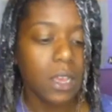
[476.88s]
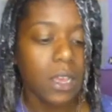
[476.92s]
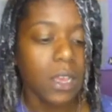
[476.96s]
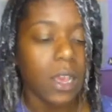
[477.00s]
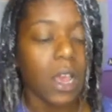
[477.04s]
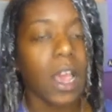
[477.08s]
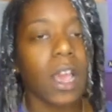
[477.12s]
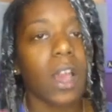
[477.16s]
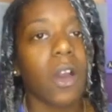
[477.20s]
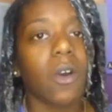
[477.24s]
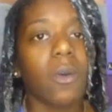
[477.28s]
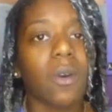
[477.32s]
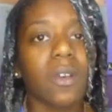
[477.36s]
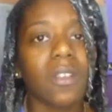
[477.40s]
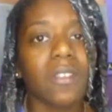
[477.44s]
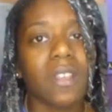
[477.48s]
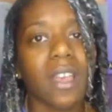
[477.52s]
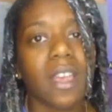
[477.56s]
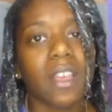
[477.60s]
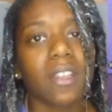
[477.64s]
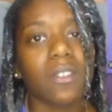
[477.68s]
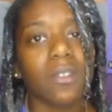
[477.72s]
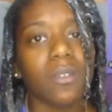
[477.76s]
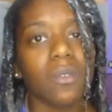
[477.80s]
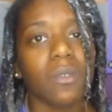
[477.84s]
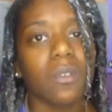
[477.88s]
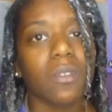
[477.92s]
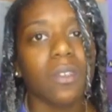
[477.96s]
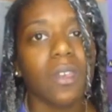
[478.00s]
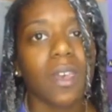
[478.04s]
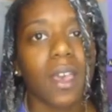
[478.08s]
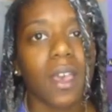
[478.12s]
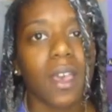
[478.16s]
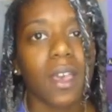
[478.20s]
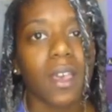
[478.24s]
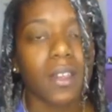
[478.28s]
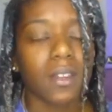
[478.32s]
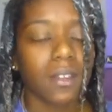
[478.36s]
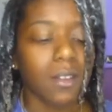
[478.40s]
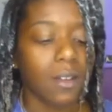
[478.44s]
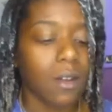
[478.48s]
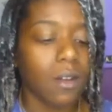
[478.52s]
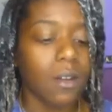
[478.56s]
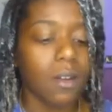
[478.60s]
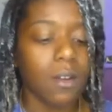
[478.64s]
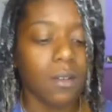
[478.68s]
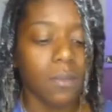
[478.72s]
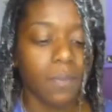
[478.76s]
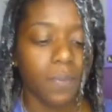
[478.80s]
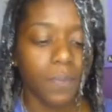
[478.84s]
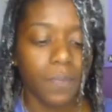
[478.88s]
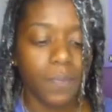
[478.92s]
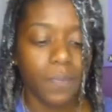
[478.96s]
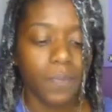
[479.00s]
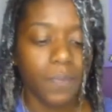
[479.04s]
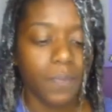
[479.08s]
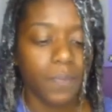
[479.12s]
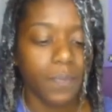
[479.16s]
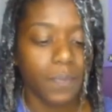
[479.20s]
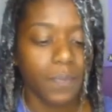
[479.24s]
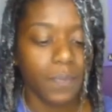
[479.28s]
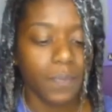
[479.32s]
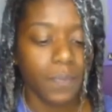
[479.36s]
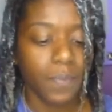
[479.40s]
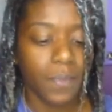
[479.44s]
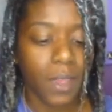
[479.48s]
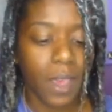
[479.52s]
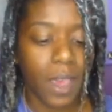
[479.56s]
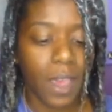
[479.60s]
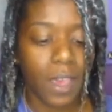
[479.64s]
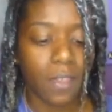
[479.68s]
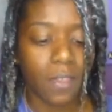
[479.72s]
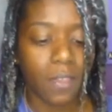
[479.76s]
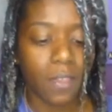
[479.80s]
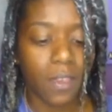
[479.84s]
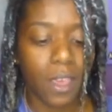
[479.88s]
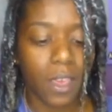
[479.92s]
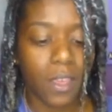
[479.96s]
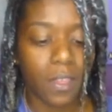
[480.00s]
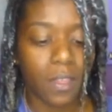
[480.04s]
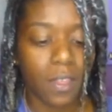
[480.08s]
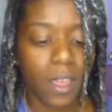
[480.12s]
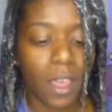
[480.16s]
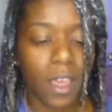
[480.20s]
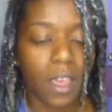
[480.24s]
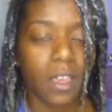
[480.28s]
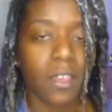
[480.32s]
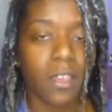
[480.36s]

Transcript: I always like to do that. I think that